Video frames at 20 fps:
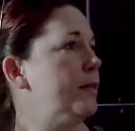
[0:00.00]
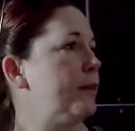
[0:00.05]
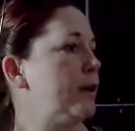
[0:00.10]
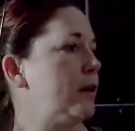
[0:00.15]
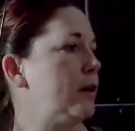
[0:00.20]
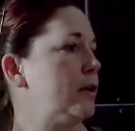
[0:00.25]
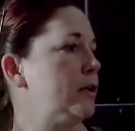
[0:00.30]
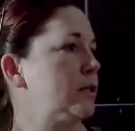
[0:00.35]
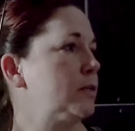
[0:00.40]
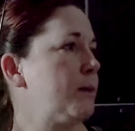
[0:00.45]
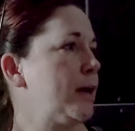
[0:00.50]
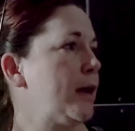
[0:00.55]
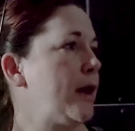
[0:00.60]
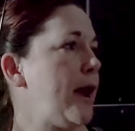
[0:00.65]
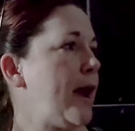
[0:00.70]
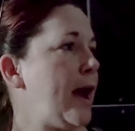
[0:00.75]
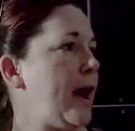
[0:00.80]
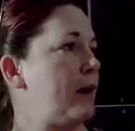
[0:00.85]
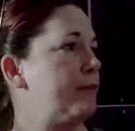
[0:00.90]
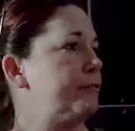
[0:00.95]
There is about
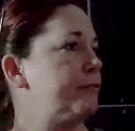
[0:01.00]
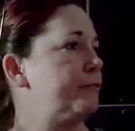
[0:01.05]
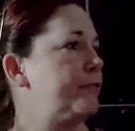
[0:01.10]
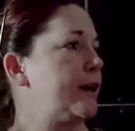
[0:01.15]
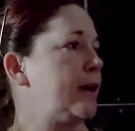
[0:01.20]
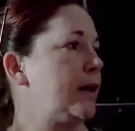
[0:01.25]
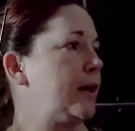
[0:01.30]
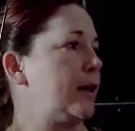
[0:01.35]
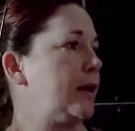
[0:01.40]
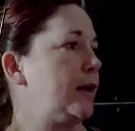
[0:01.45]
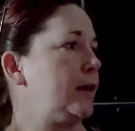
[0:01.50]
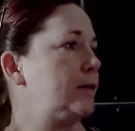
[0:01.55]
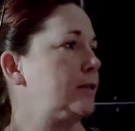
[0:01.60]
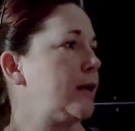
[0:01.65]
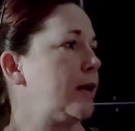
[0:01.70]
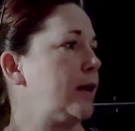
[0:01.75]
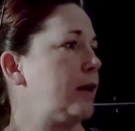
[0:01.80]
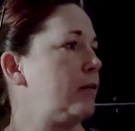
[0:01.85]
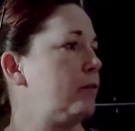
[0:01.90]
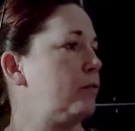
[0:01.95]
half a
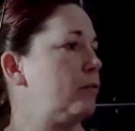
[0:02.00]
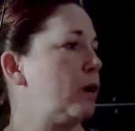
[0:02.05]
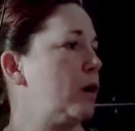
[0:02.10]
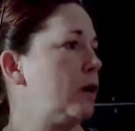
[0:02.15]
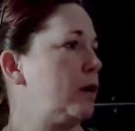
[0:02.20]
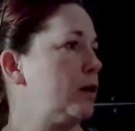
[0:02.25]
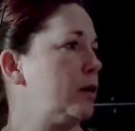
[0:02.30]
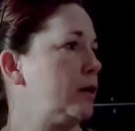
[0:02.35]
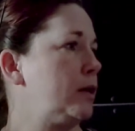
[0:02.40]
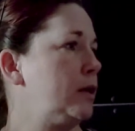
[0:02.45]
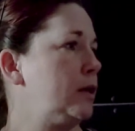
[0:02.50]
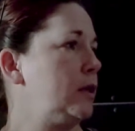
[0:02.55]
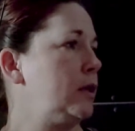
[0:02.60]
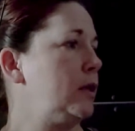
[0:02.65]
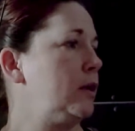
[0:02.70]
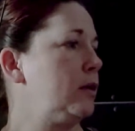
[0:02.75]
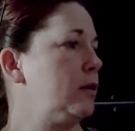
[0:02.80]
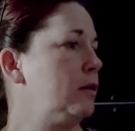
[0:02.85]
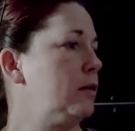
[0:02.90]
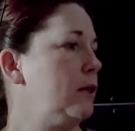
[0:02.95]
tank of water in
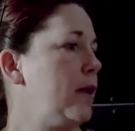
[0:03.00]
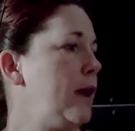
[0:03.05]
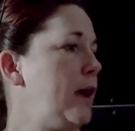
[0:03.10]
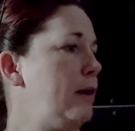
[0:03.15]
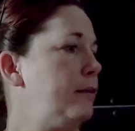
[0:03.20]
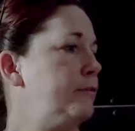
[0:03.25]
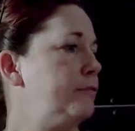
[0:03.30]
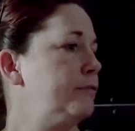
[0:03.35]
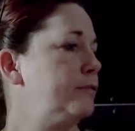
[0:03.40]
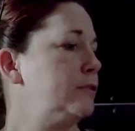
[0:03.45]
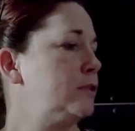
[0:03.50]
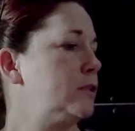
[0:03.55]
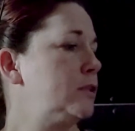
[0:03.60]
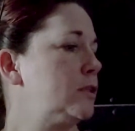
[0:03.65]
here left.